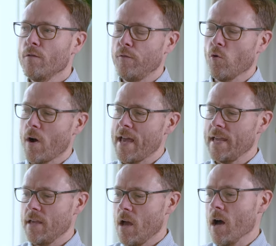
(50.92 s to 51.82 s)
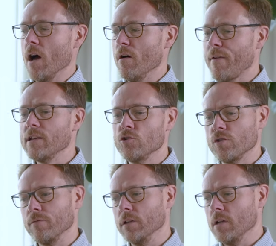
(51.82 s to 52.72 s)
for a values
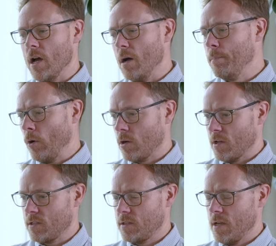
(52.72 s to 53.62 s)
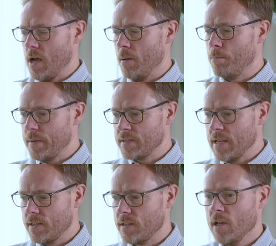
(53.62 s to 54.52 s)
driven podcast
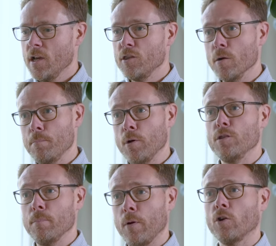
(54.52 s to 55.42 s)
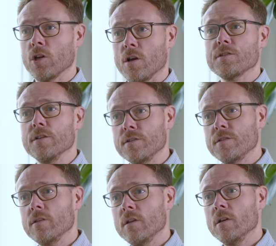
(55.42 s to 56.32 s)
business that put the
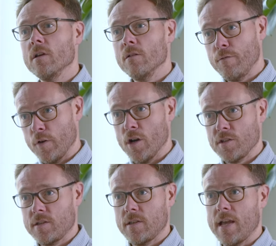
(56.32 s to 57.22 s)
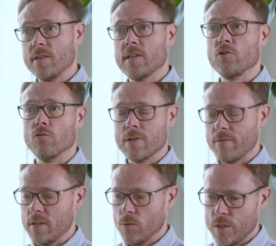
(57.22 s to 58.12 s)
podcasters first and central to
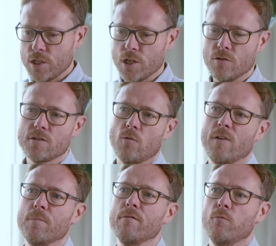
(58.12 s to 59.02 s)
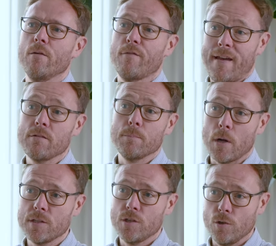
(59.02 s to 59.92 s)
everything that we do. So we were founded
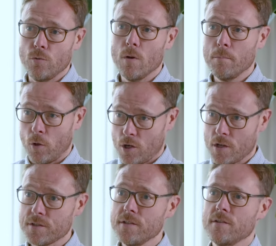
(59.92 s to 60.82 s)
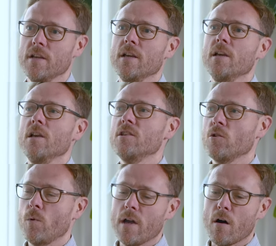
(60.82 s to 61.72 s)
by two podcasters.
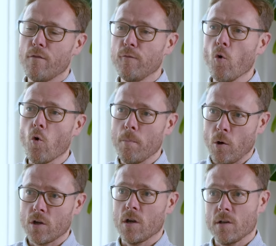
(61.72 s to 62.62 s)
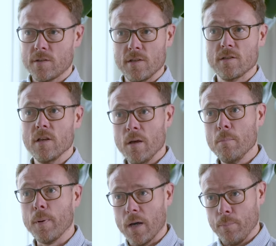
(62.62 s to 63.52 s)
So we are four podcasters
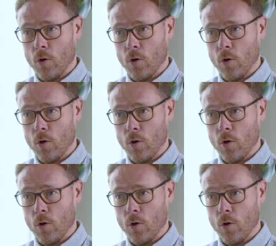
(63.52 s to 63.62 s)
by